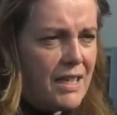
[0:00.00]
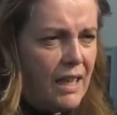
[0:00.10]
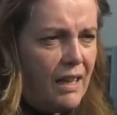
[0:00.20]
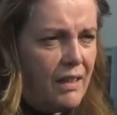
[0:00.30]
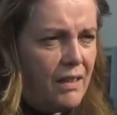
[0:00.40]

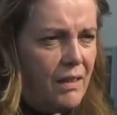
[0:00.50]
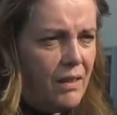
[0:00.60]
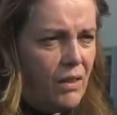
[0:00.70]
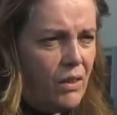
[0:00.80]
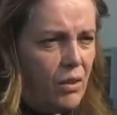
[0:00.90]
We are the
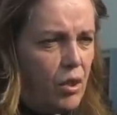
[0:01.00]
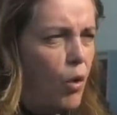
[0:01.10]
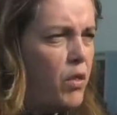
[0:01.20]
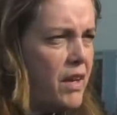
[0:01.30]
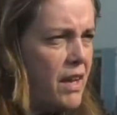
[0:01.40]
last nation
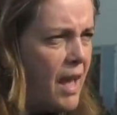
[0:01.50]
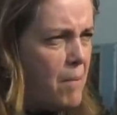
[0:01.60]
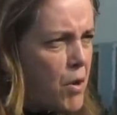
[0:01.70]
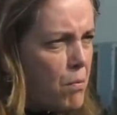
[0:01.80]
in the world